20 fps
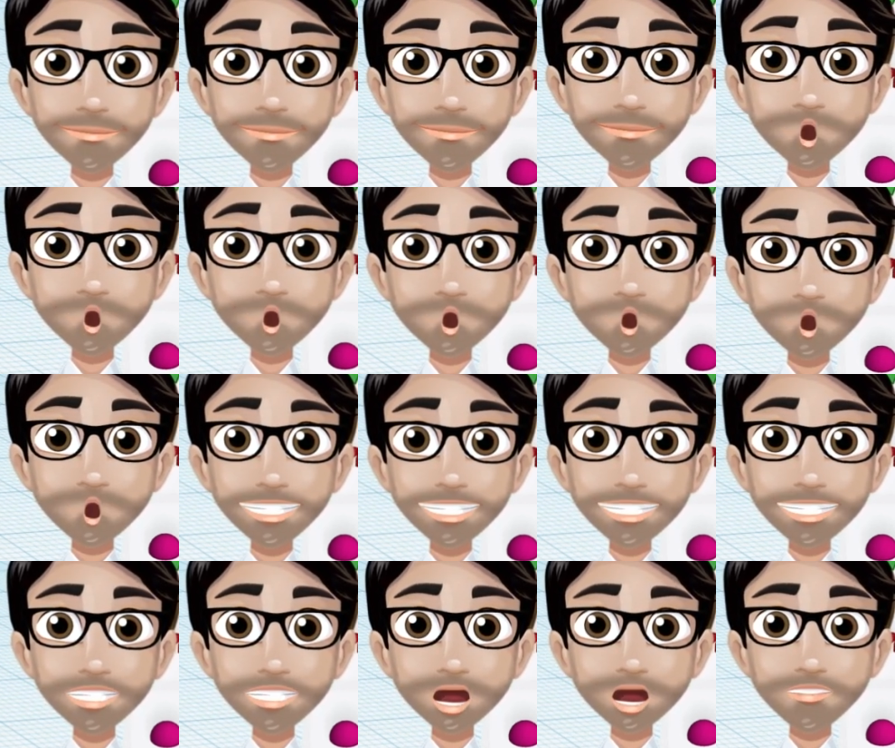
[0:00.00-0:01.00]
Uh,
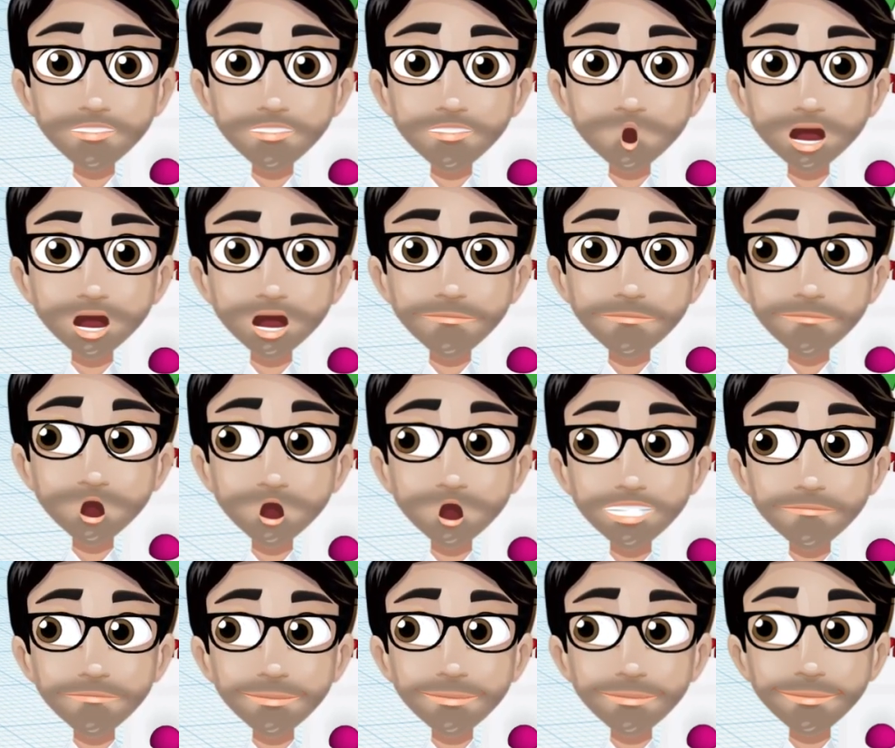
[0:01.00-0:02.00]
just a few millimeters.
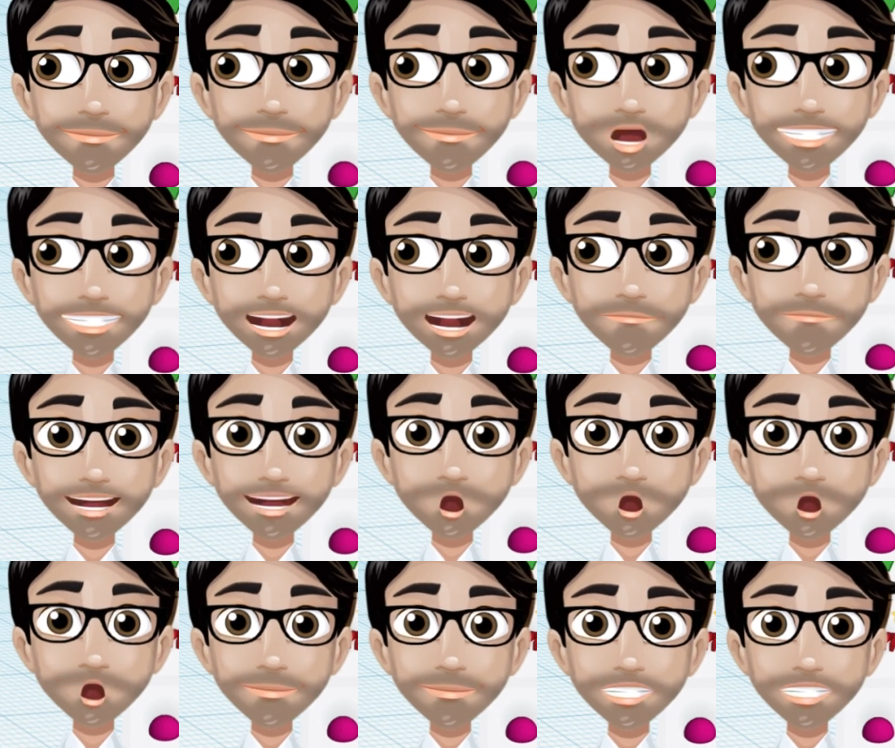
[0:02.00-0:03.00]
I'm at one
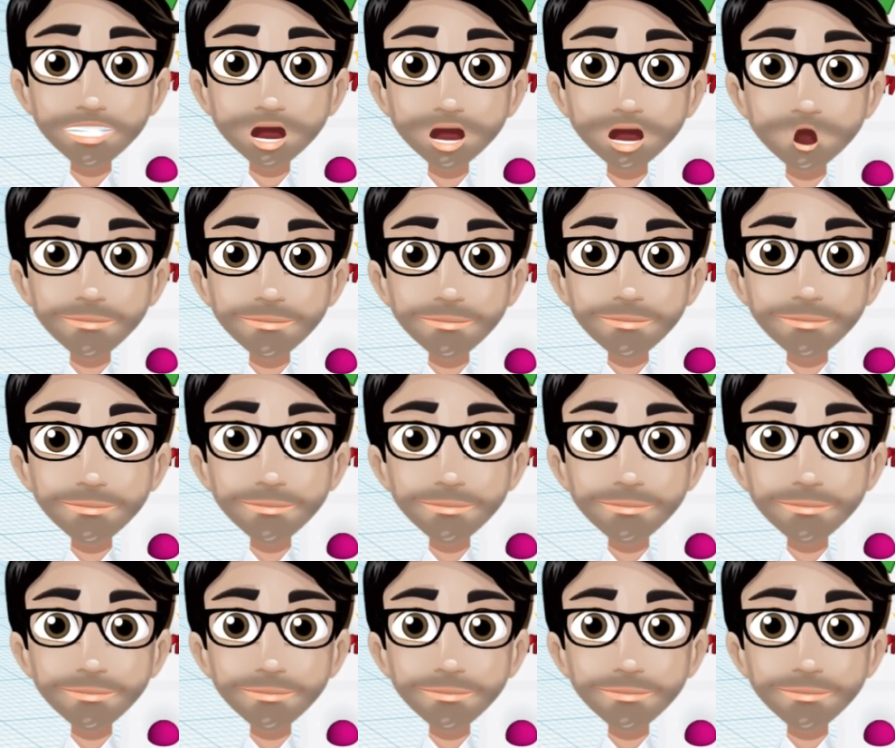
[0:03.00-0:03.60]
millimeter right there.